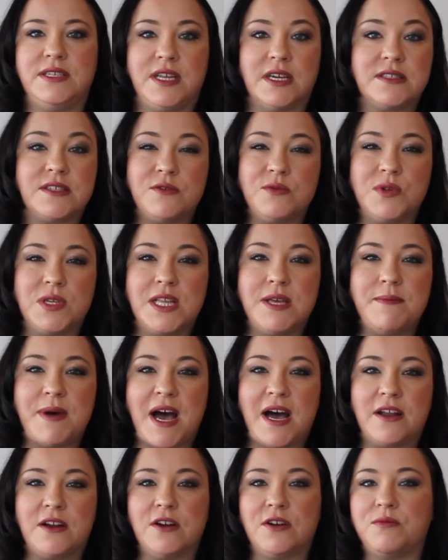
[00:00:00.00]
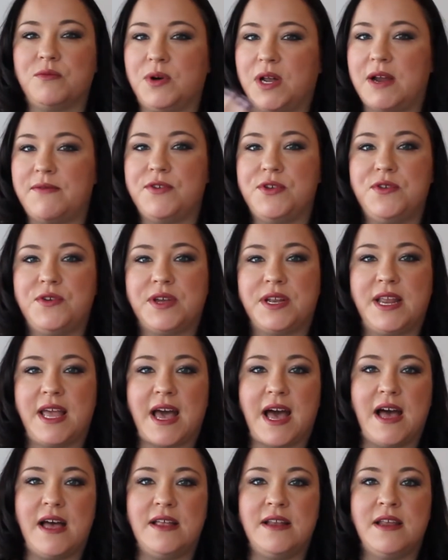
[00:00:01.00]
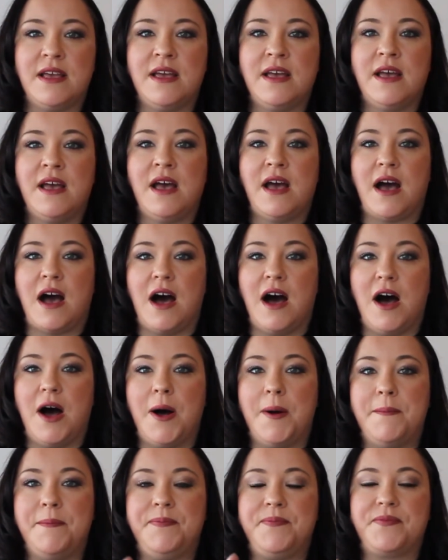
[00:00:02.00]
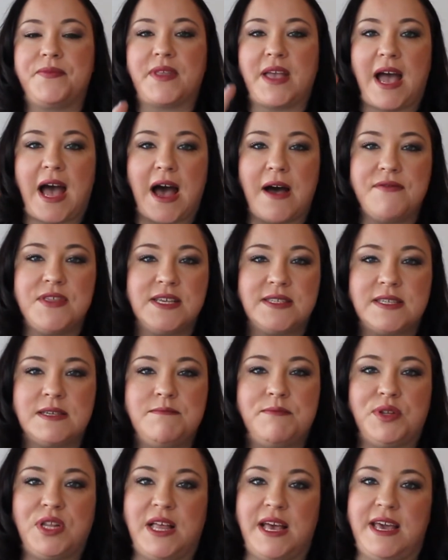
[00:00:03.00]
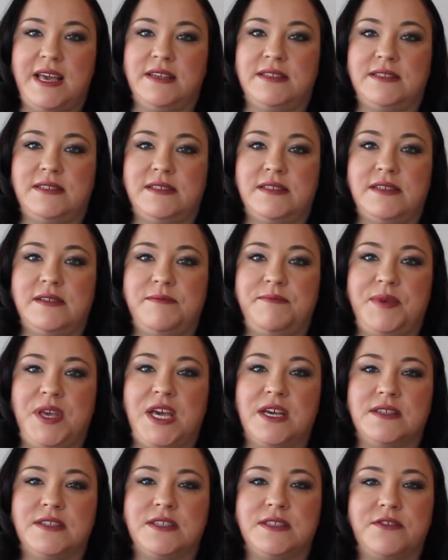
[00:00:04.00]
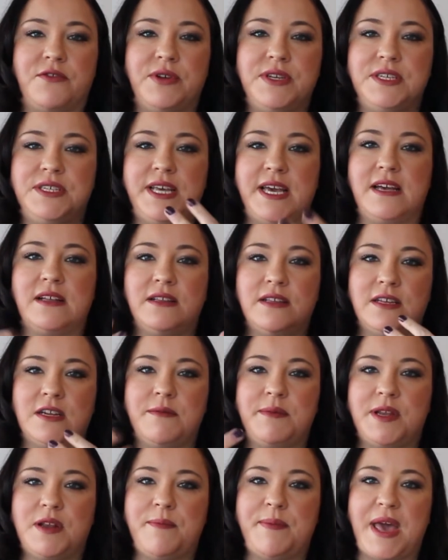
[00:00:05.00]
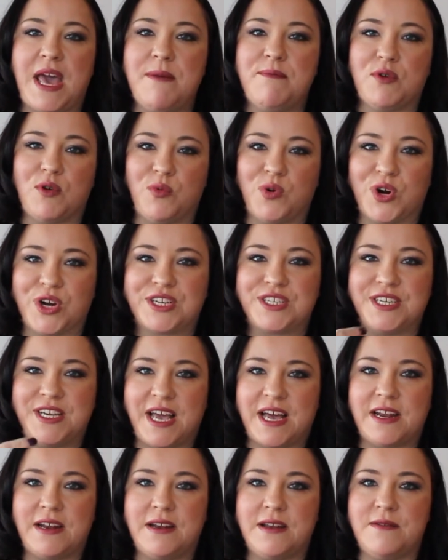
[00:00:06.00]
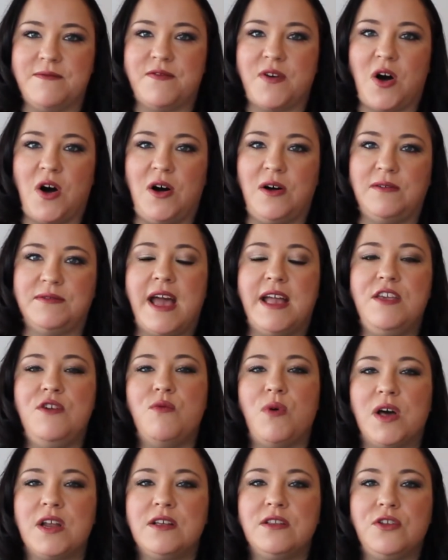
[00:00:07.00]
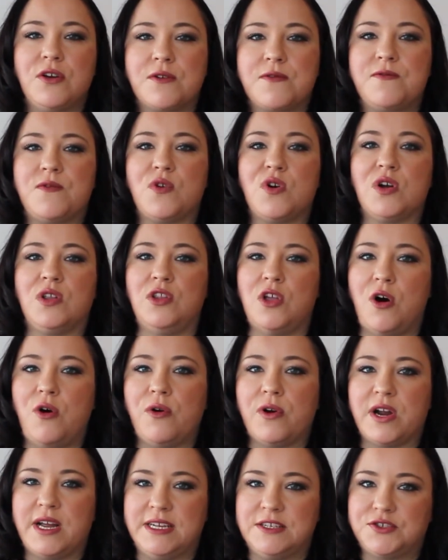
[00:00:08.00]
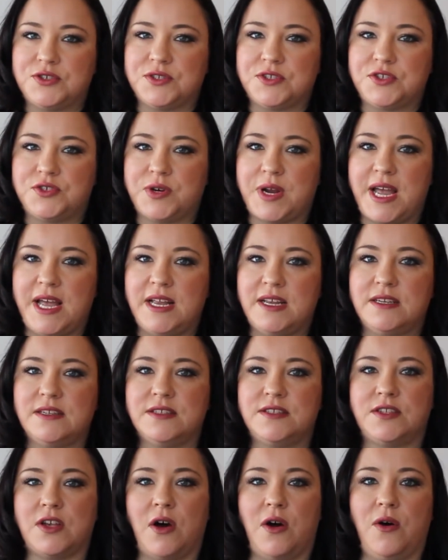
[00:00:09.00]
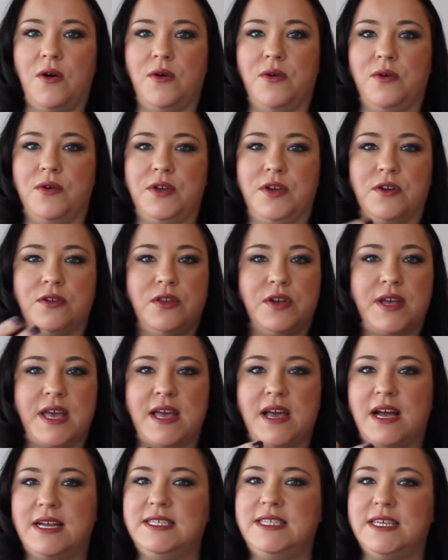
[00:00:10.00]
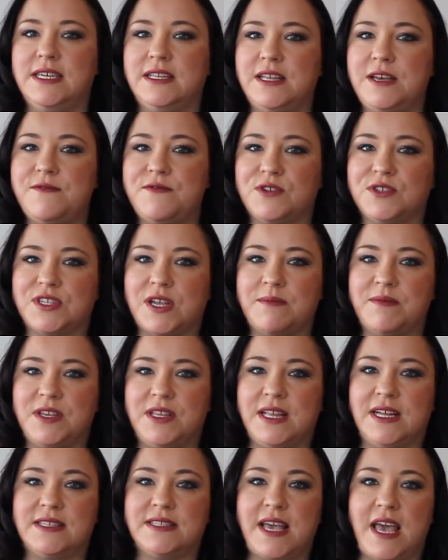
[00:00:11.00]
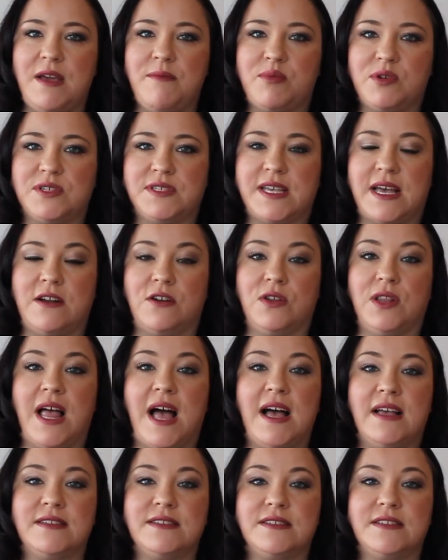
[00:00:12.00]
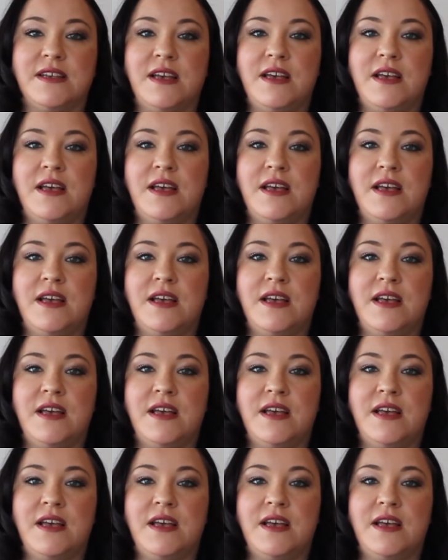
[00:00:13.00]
doesn't really matter, whatever you can get. Have this in place, because it's going to take a little bit of paperwork to get it involved. And you want to look for a lower interest rate. So you're looking ideally for something that's 8% or less.